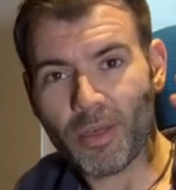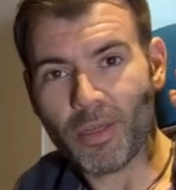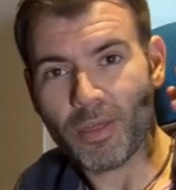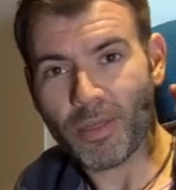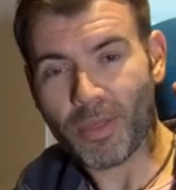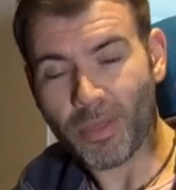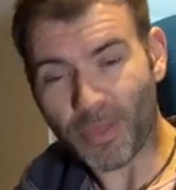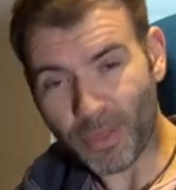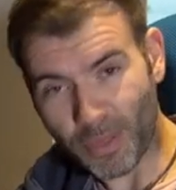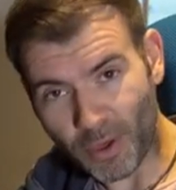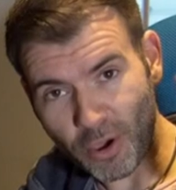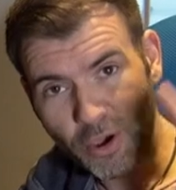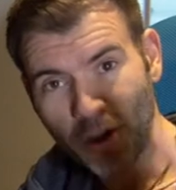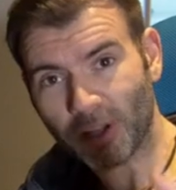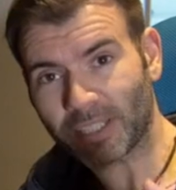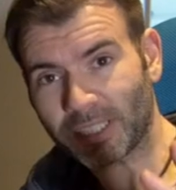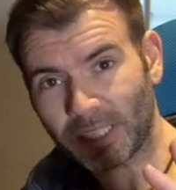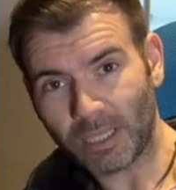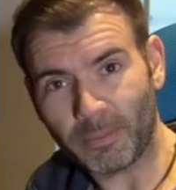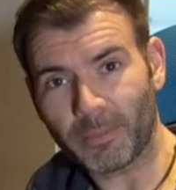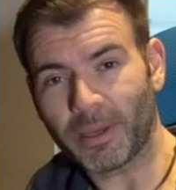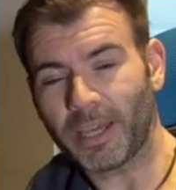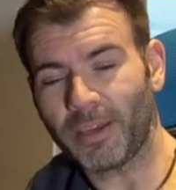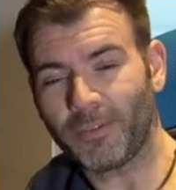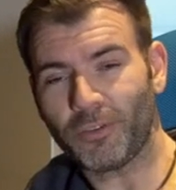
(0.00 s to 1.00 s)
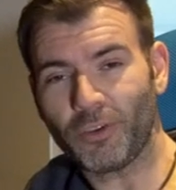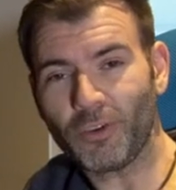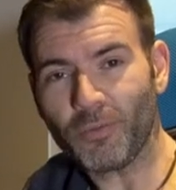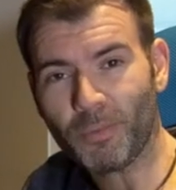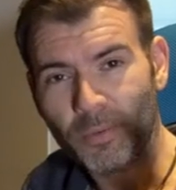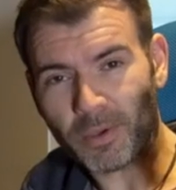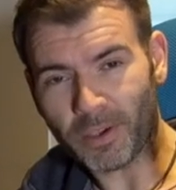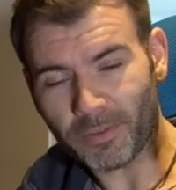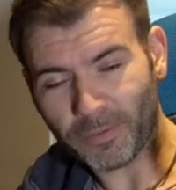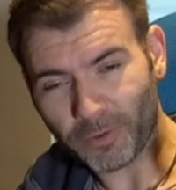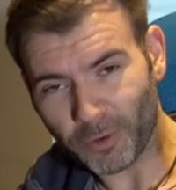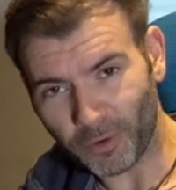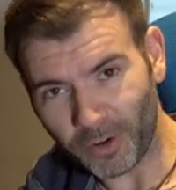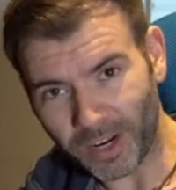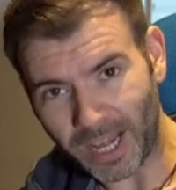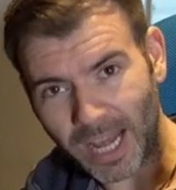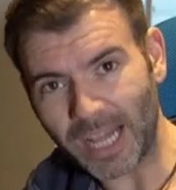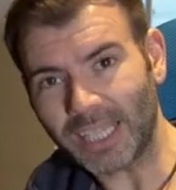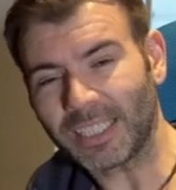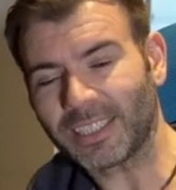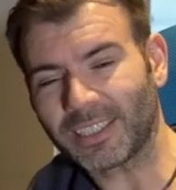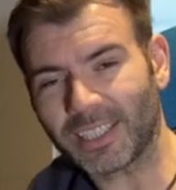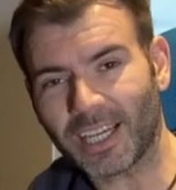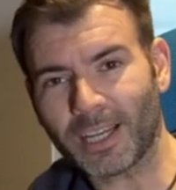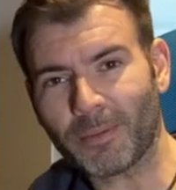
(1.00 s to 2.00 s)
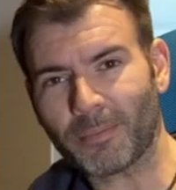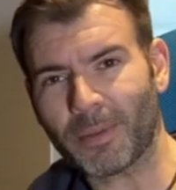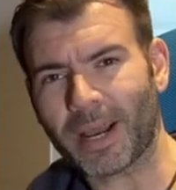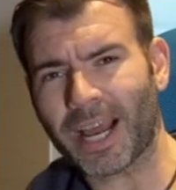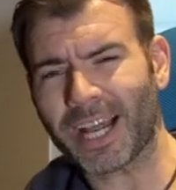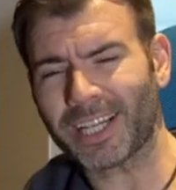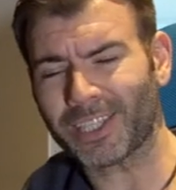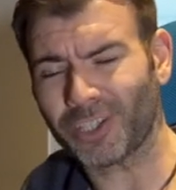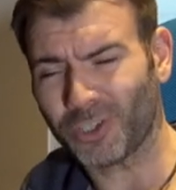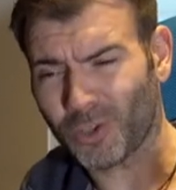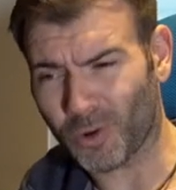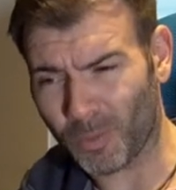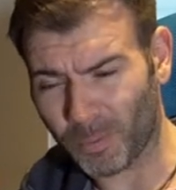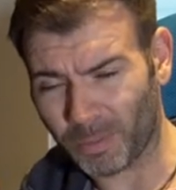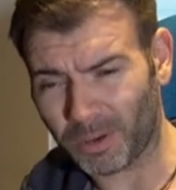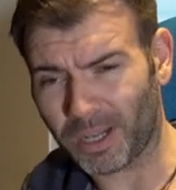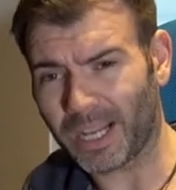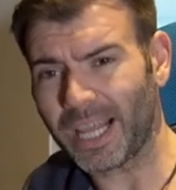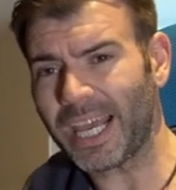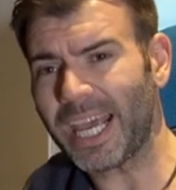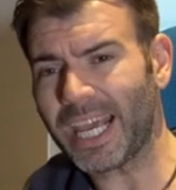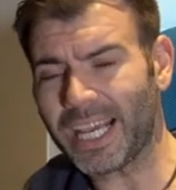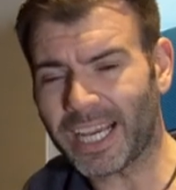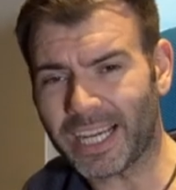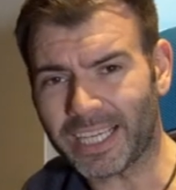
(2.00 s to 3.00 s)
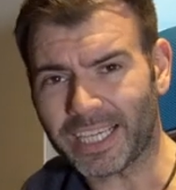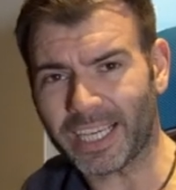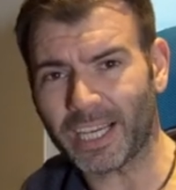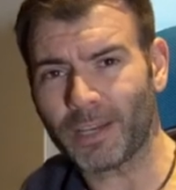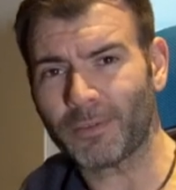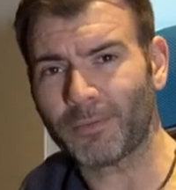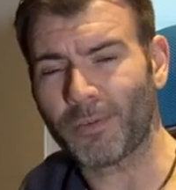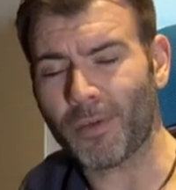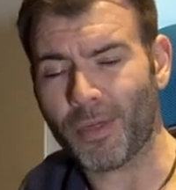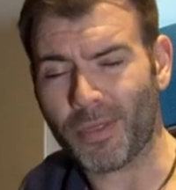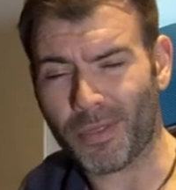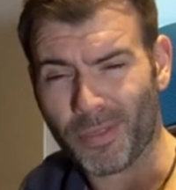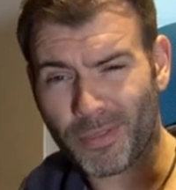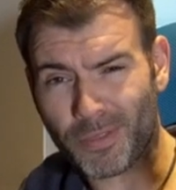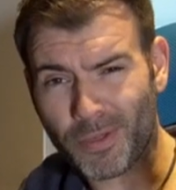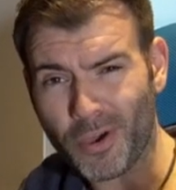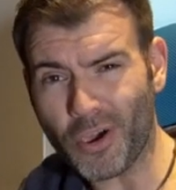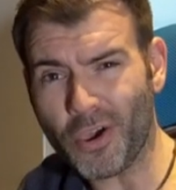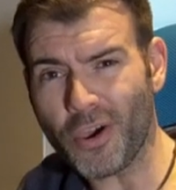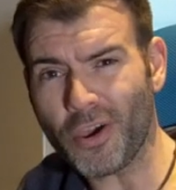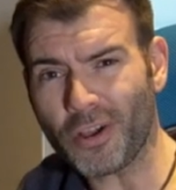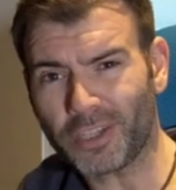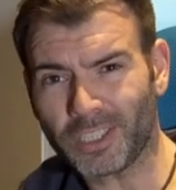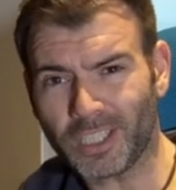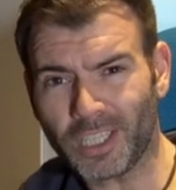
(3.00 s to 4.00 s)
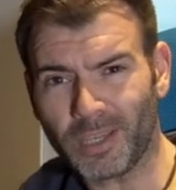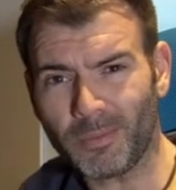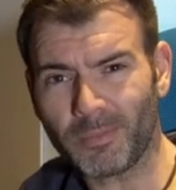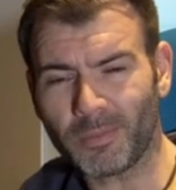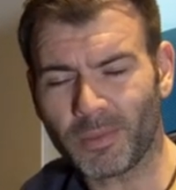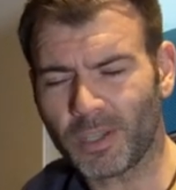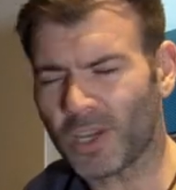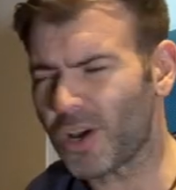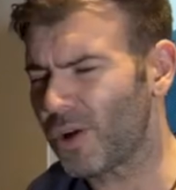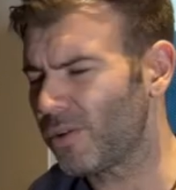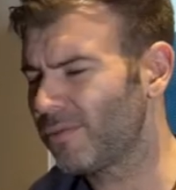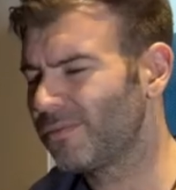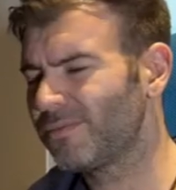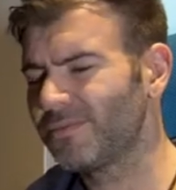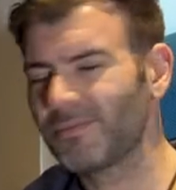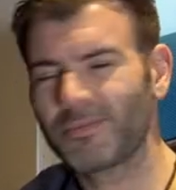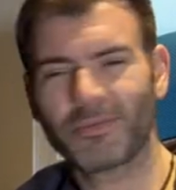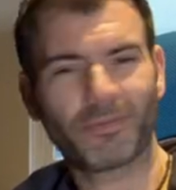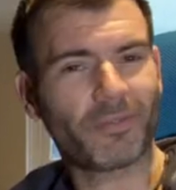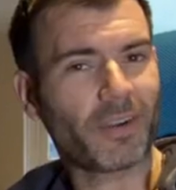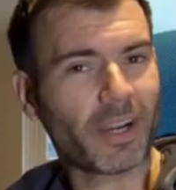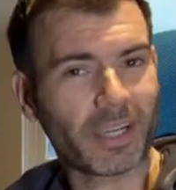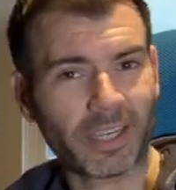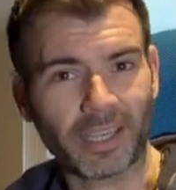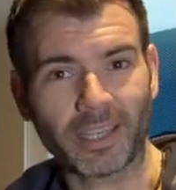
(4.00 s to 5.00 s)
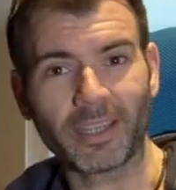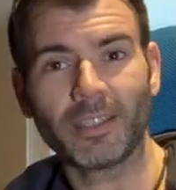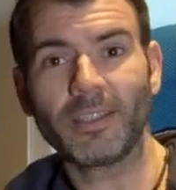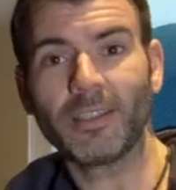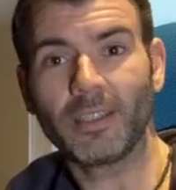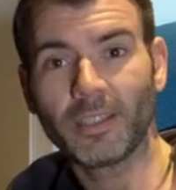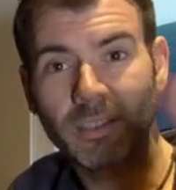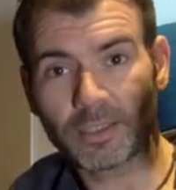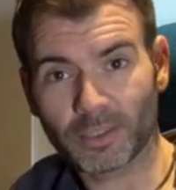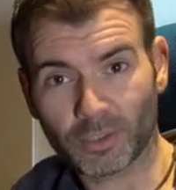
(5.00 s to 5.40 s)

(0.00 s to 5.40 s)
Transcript: 30 minutes. If, you, if you're an unsigned band and you're playing a gig for 30, no, fuck it.